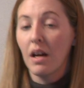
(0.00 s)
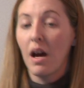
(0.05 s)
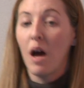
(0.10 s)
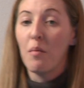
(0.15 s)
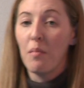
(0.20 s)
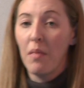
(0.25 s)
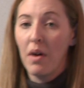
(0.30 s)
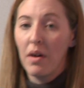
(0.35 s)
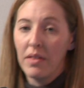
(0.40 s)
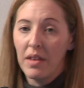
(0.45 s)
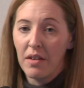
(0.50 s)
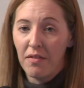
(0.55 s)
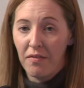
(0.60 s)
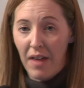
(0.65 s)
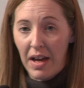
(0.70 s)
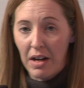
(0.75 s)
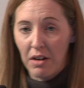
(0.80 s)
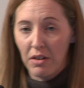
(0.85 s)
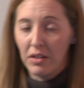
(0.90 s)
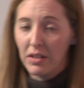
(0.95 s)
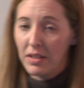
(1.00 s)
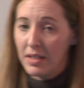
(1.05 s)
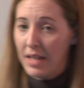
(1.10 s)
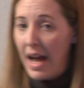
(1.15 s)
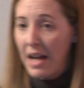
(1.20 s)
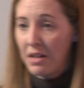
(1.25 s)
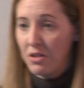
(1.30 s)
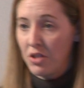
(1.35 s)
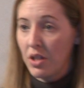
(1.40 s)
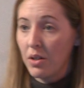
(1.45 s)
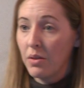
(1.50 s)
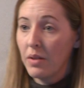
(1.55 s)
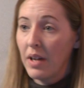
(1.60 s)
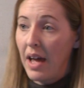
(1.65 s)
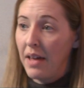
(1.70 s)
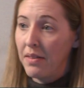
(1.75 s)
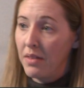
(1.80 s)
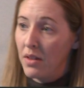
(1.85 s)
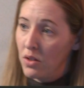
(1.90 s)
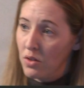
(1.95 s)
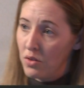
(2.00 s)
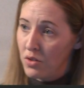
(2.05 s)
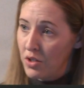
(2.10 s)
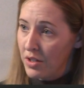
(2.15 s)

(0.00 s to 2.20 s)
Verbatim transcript: um, the federal statute and the New